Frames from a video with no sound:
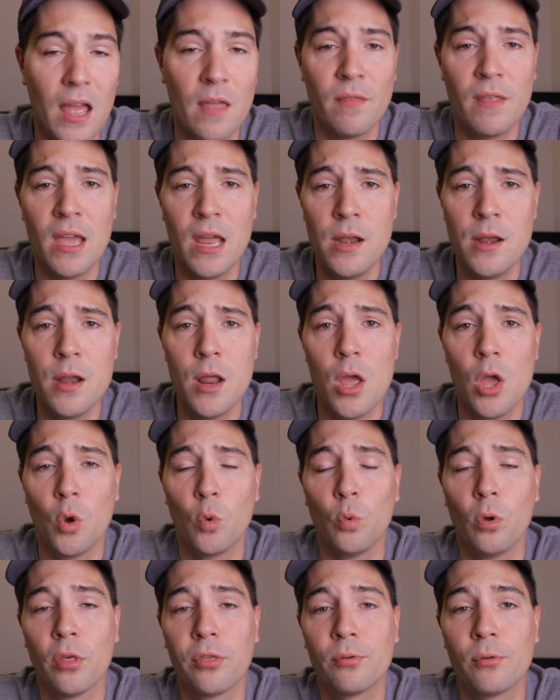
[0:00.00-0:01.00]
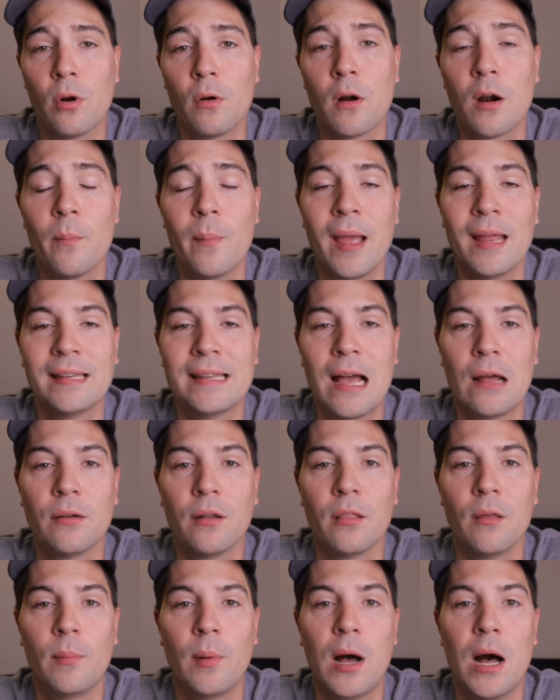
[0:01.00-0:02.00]
and then we'll throw our bait down
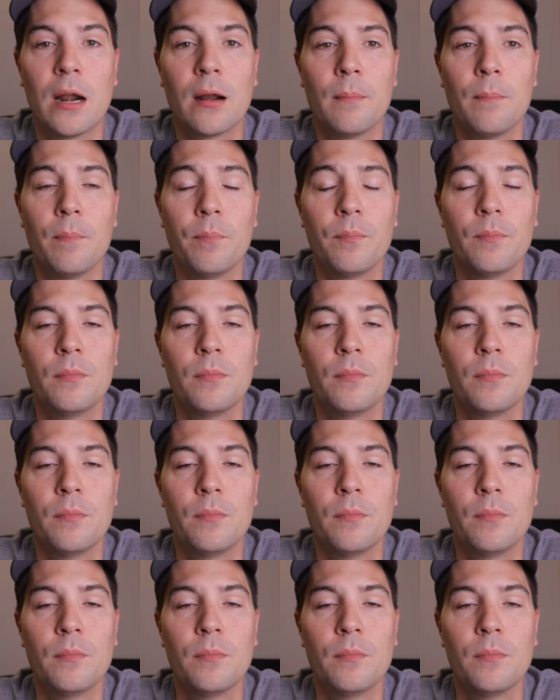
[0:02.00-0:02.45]
to the bottom.